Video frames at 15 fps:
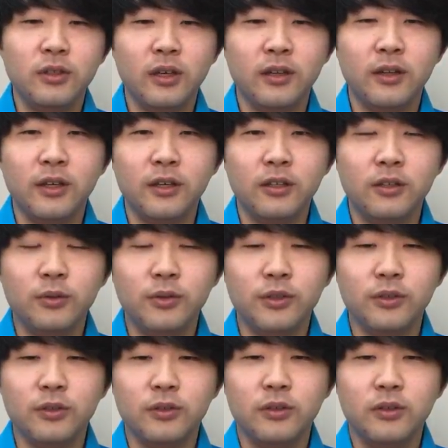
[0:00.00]
and they include
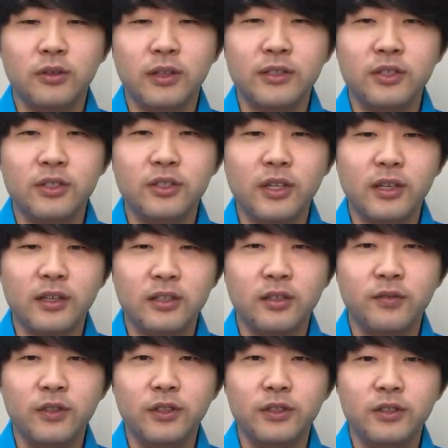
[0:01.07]
your lessons and
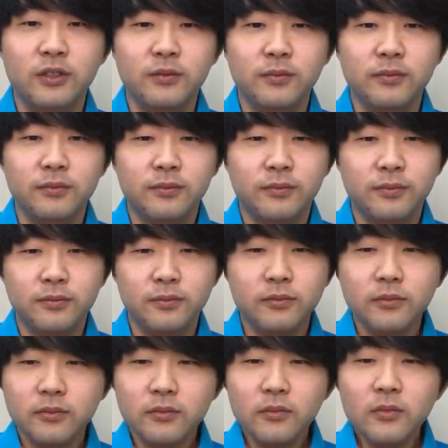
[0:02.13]
activities.
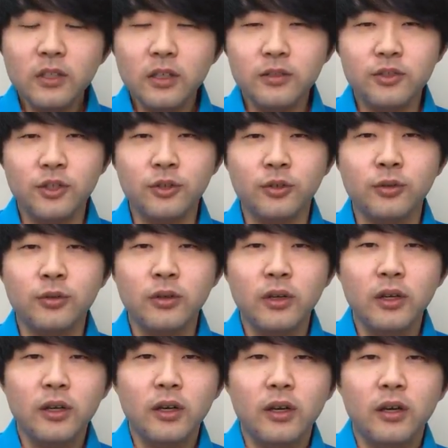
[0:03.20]
So
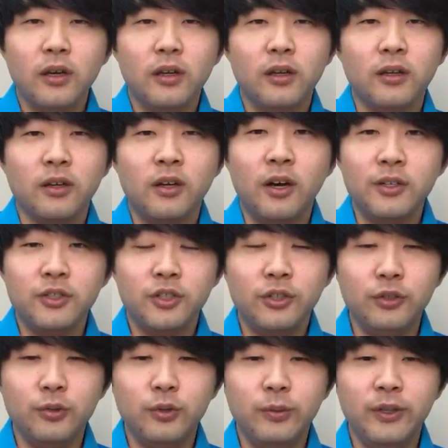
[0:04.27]
the cost to you
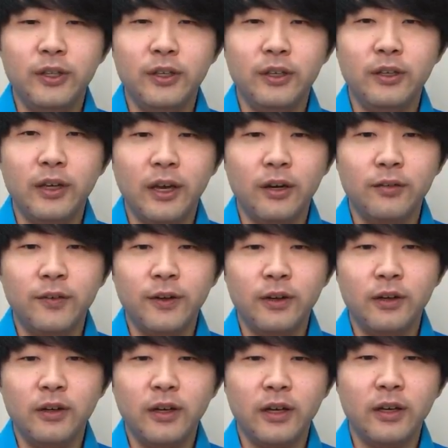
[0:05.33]
would be the
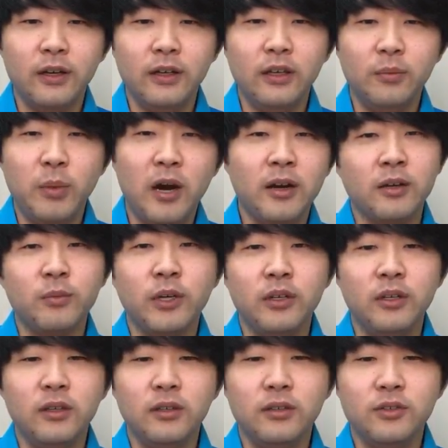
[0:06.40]
airfare and any pocket
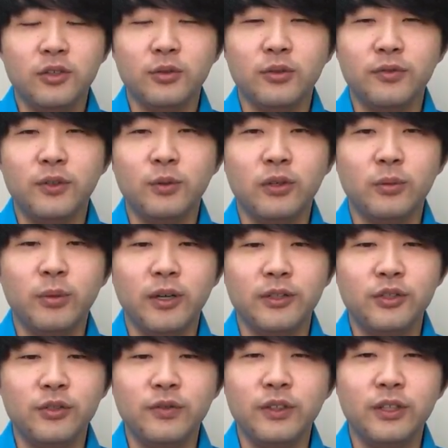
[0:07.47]
money, so if you want to buy
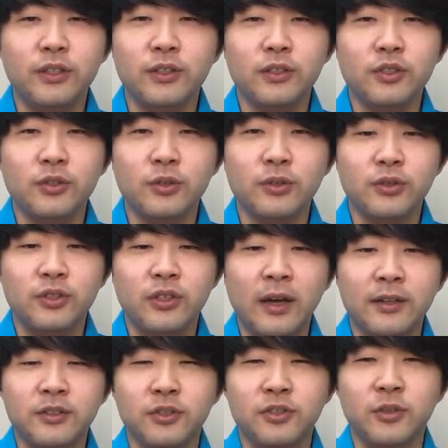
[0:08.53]
souvenirs or
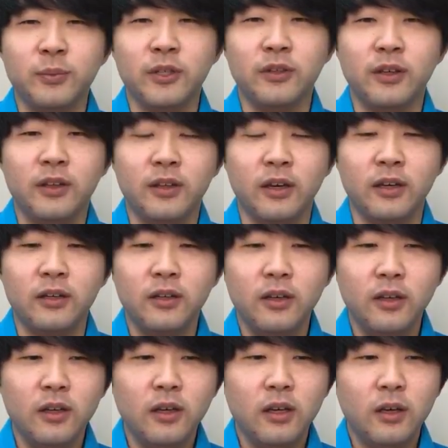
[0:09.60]
snacks or something like that.
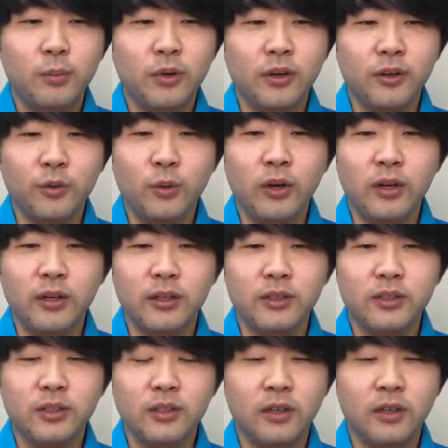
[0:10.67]
But otherwise,